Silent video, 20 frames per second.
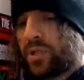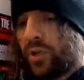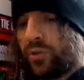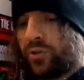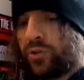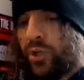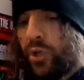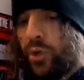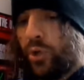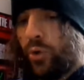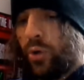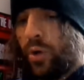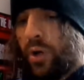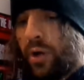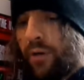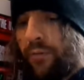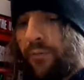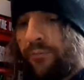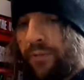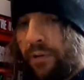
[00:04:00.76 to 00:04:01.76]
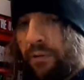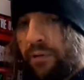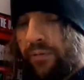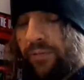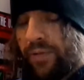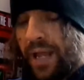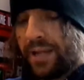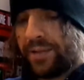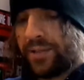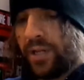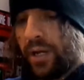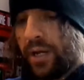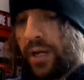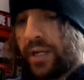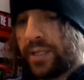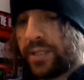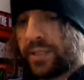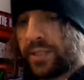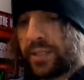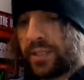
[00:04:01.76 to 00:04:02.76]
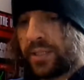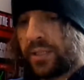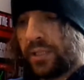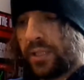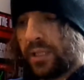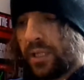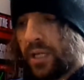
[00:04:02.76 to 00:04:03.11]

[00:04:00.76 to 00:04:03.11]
got two very flat tyres.